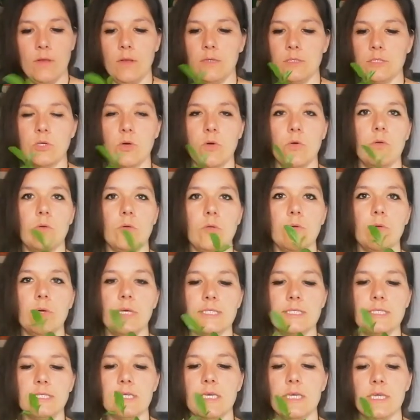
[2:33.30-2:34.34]
So you
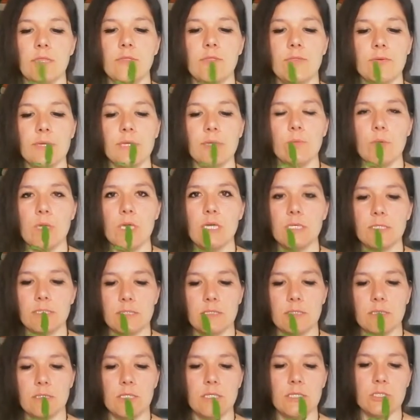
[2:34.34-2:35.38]
can see in 3
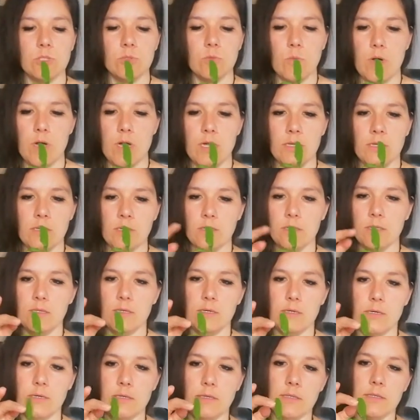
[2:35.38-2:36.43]
weeks, this one,
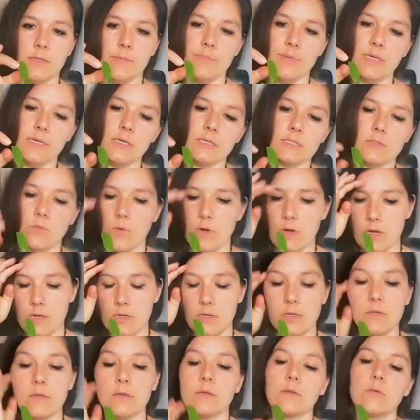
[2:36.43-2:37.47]
the biggest
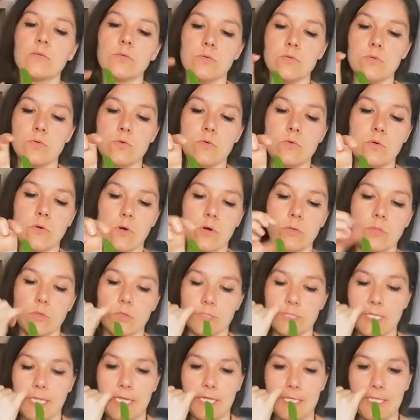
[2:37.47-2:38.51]
one, grew
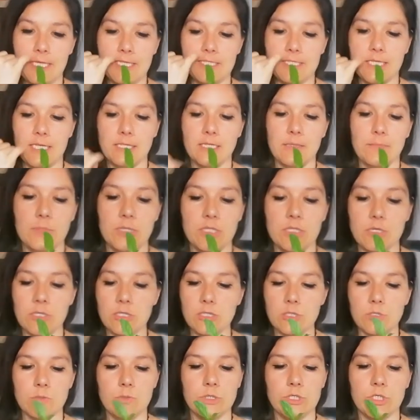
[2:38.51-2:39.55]
almost like 10 centimeters,
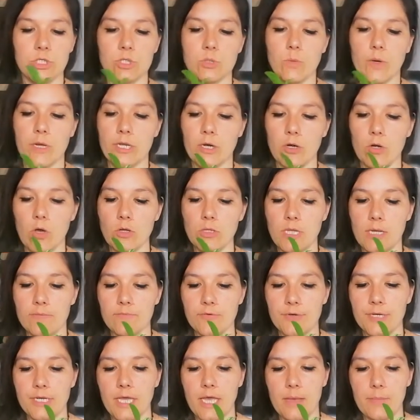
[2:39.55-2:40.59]
which is quite a lot. I'm
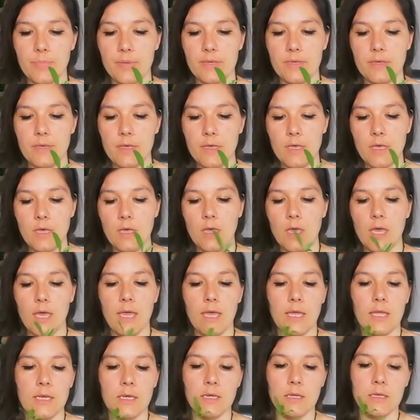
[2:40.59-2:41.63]
really happy.
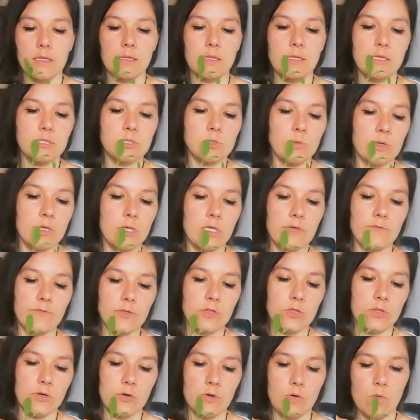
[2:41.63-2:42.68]
And this one,
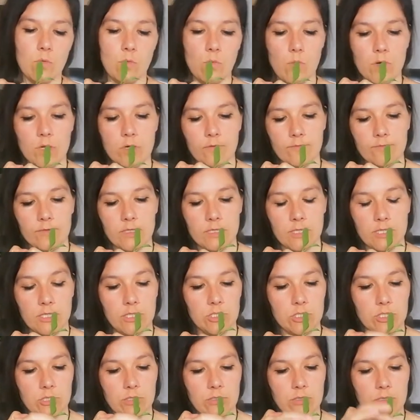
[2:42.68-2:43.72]
even though one of the
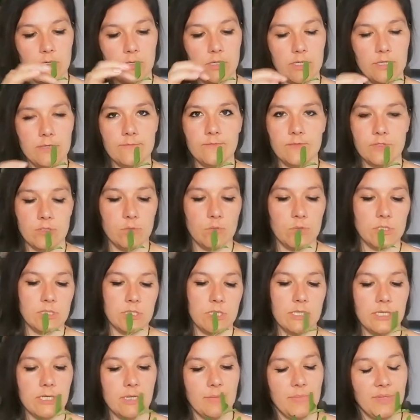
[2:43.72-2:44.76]
initial leaves was a
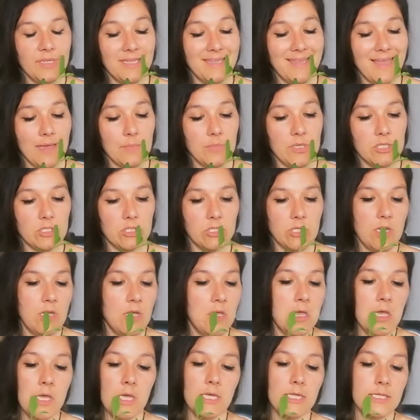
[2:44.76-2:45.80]
little bit damaged,
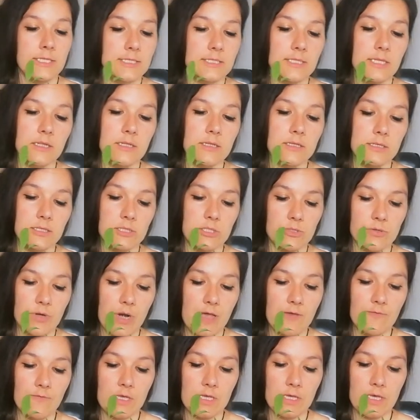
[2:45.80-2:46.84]
it still is
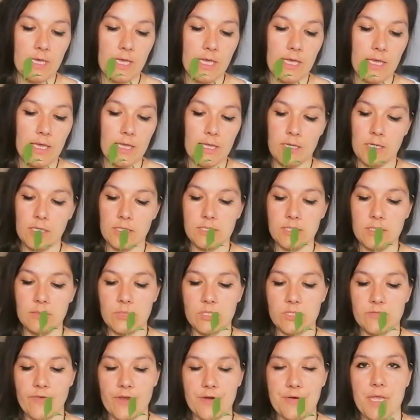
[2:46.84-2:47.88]
thriving and it seems
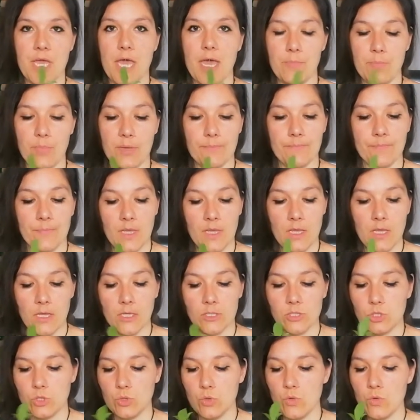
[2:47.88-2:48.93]
very happy.
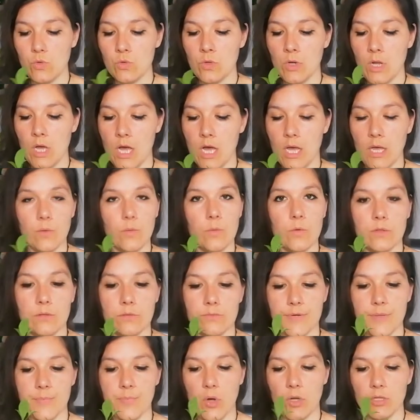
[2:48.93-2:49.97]
Soon I will
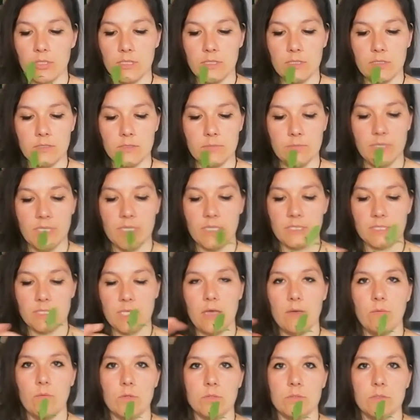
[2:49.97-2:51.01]
repot it because
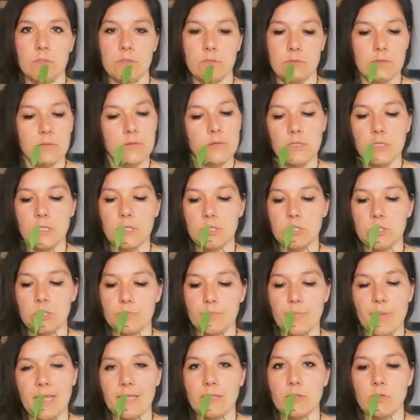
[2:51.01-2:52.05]
I want
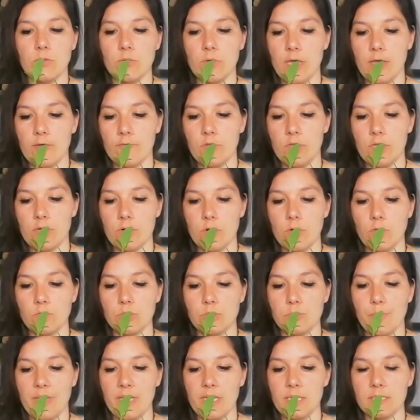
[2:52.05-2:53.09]
each plant to have their own
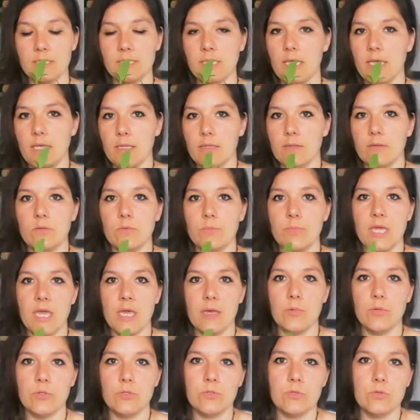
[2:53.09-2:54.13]
space and to be
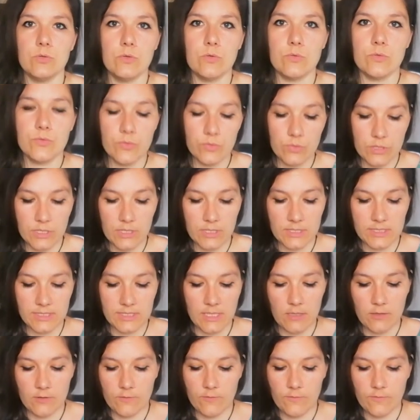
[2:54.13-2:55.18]
able to root
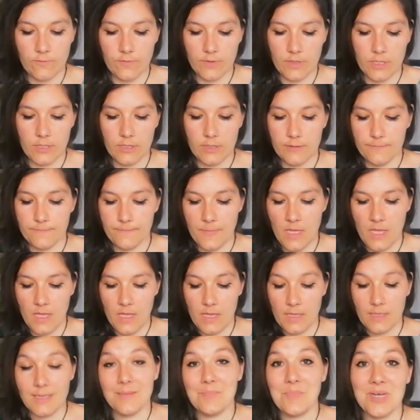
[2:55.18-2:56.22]
itself in
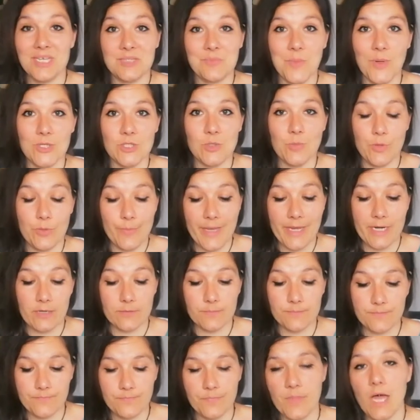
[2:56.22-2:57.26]
the best possible manner.
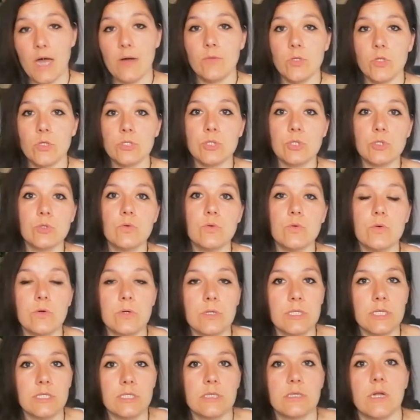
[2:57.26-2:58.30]
I will also do
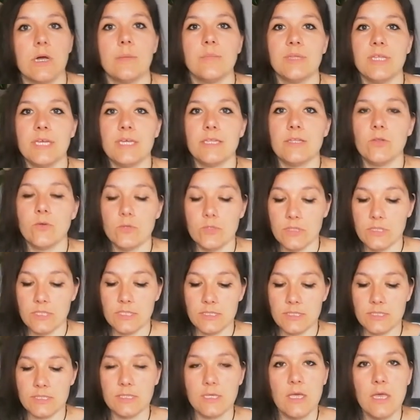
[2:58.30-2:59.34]
another update on
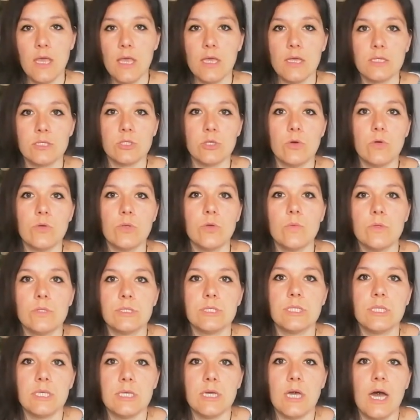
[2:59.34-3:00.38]
this, so you will
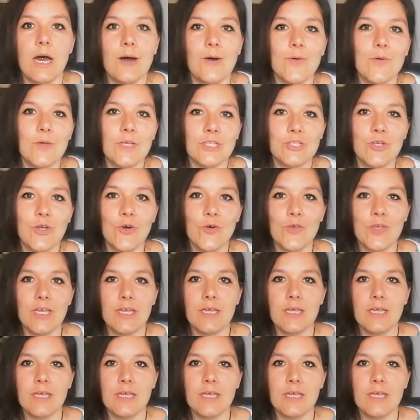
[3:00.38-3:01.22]
see how it's going